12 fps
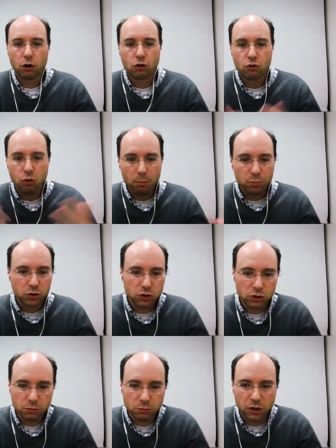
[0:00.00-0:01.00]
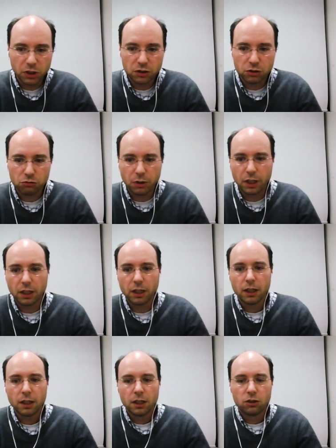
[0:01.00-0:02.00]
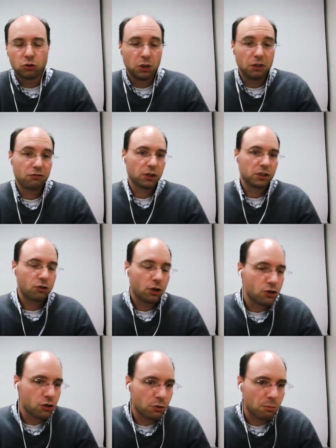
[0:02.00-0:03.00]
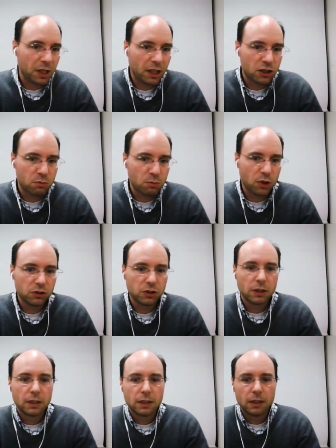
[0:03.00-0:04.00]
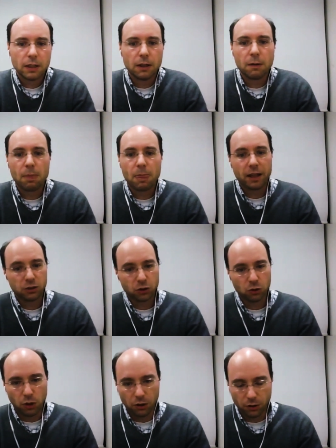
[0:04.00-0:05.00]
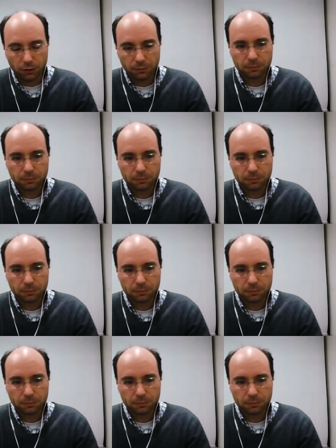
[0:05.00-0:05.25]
crops monitoring, to infrastructure management, and so on.